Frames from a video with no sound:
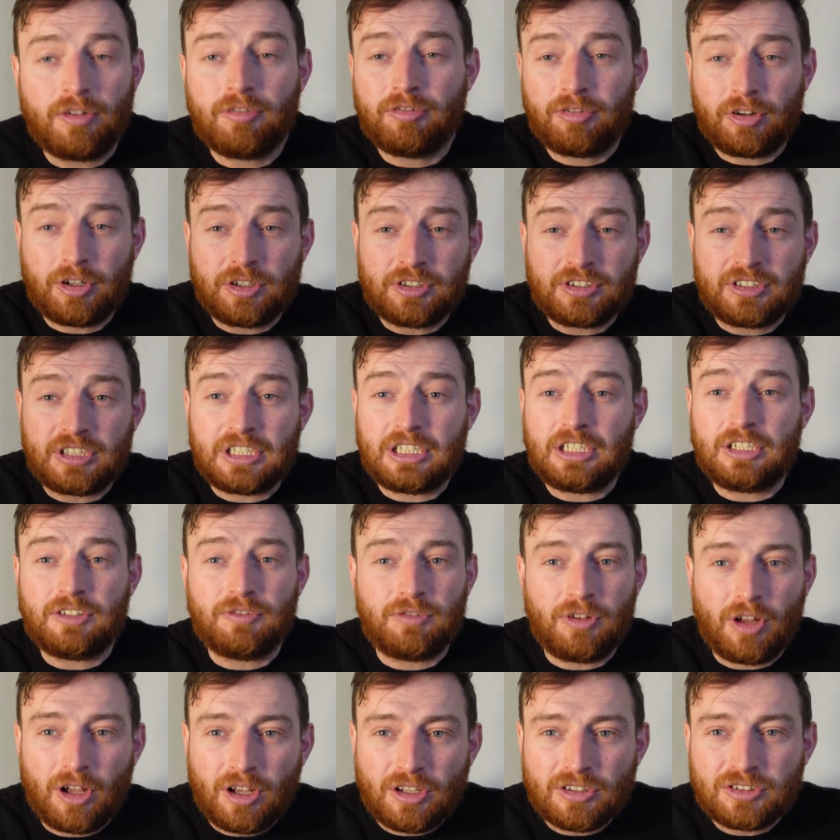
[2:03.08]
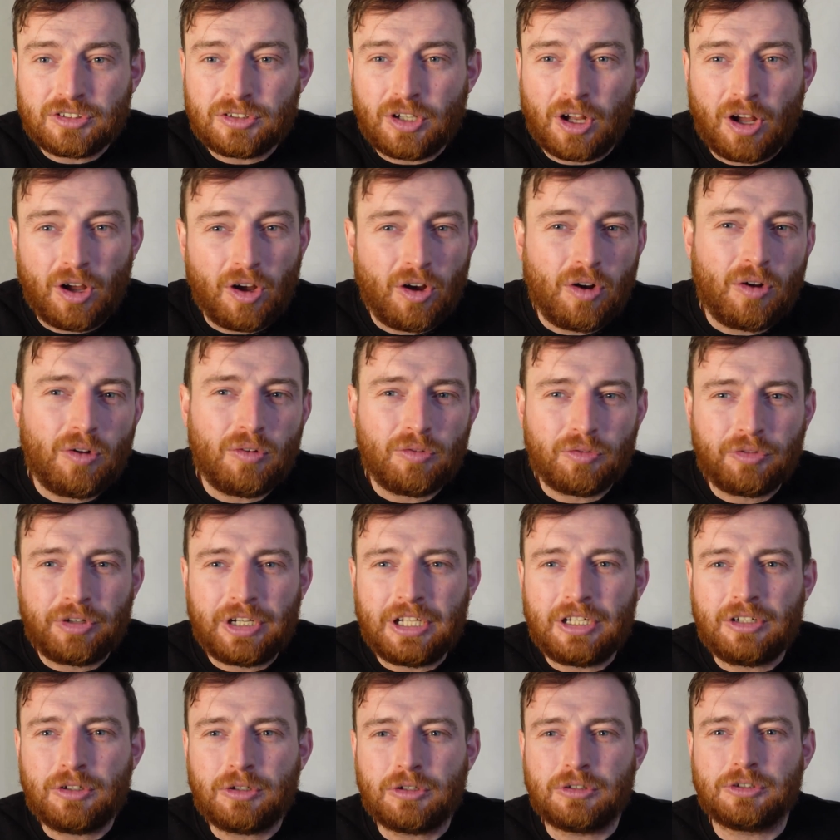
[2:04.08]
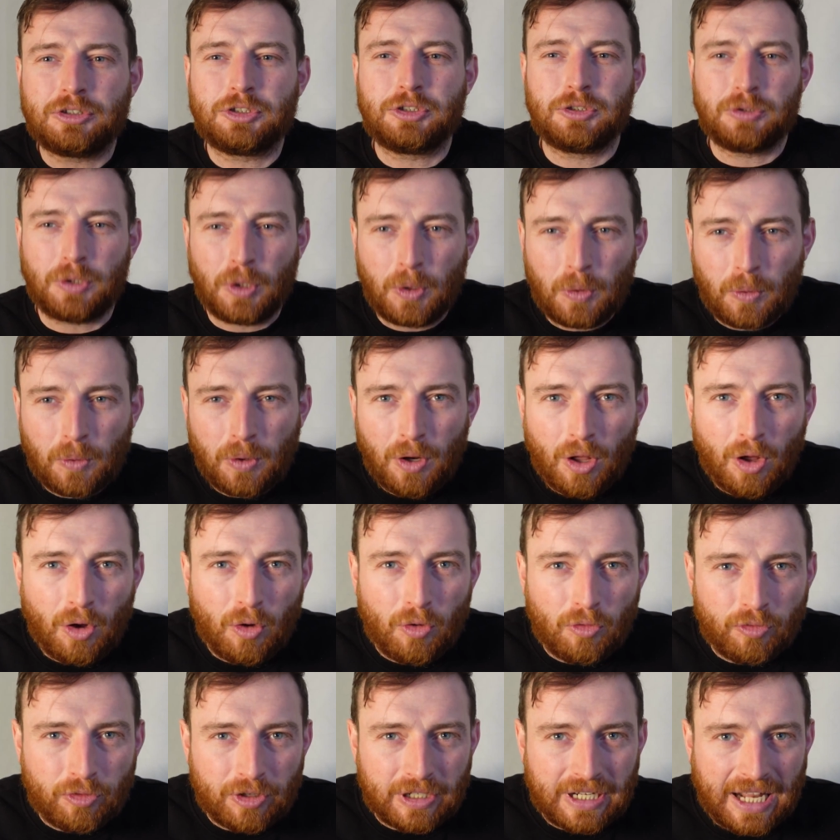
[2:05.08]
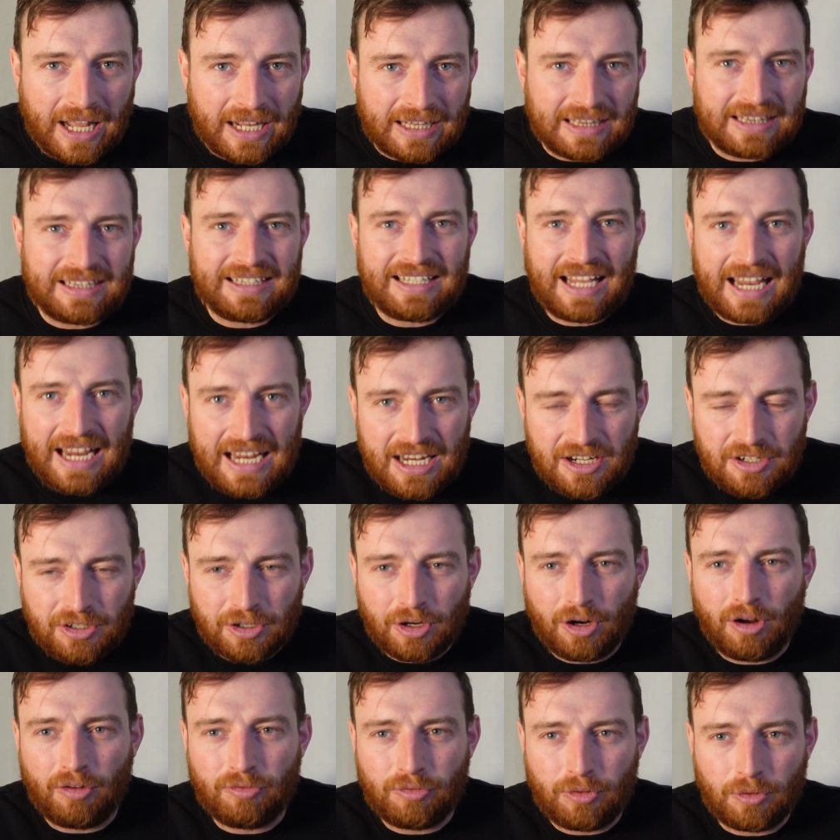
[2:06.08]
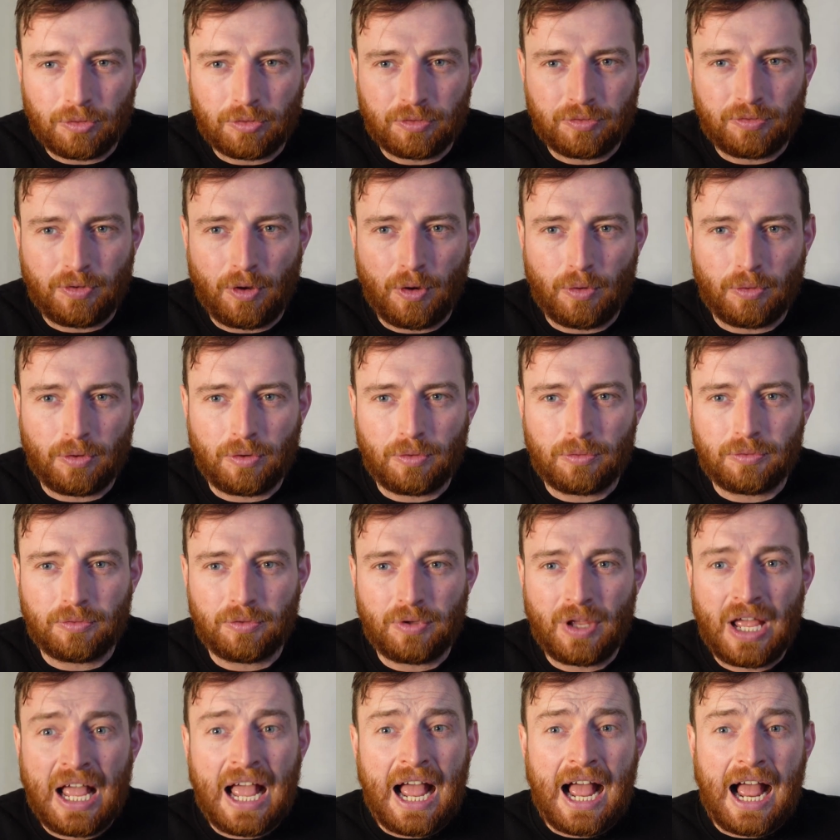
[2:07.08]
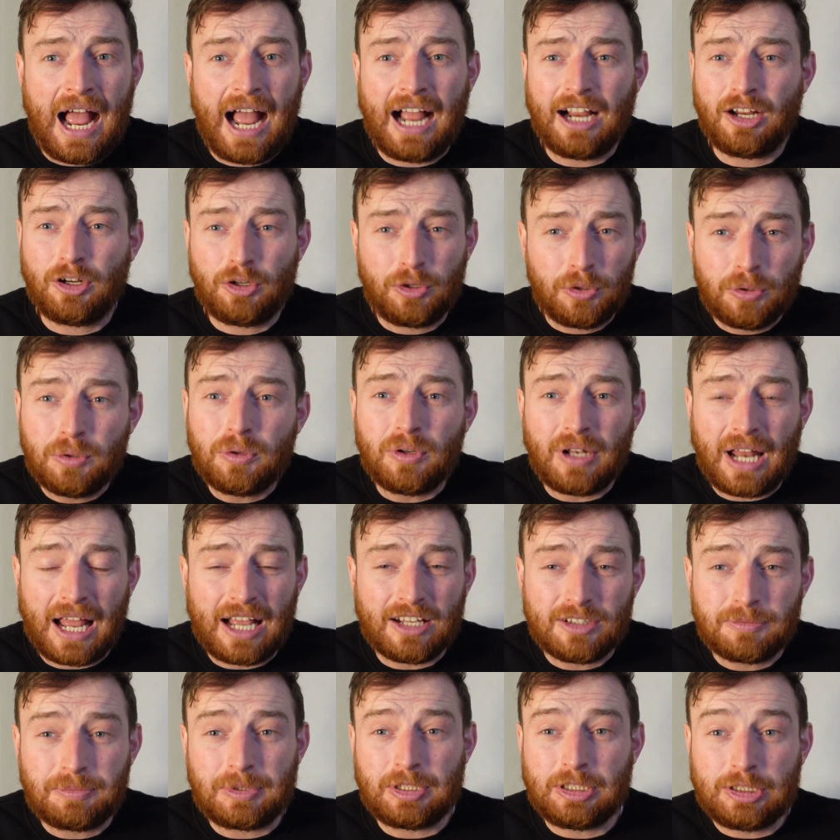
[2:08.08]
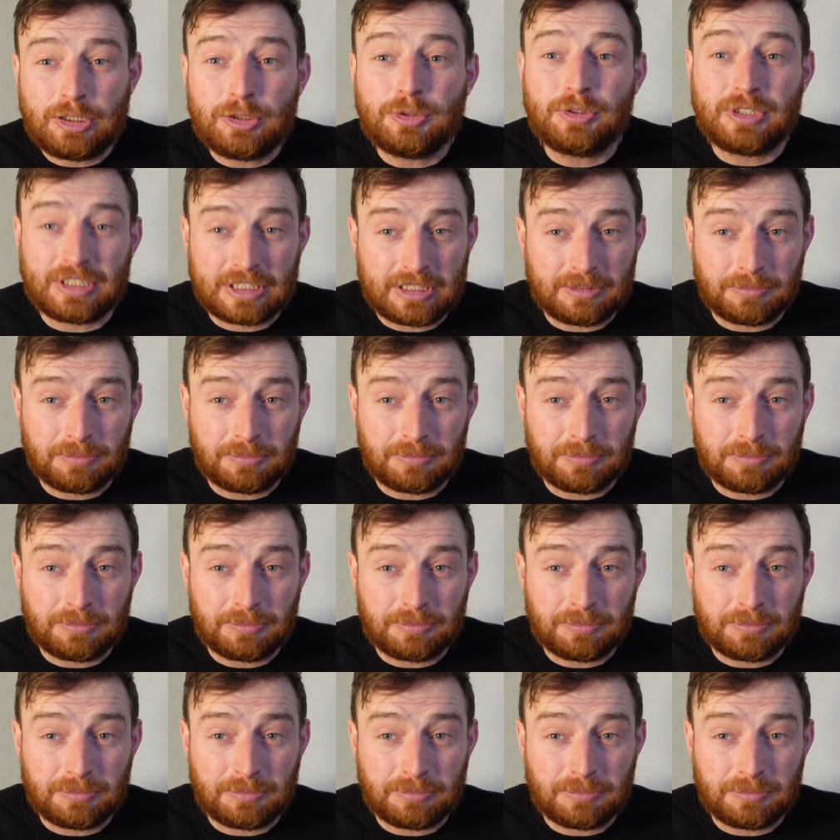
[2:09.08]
Firstly, you've lost all real control over that data of those photos, and Google has been using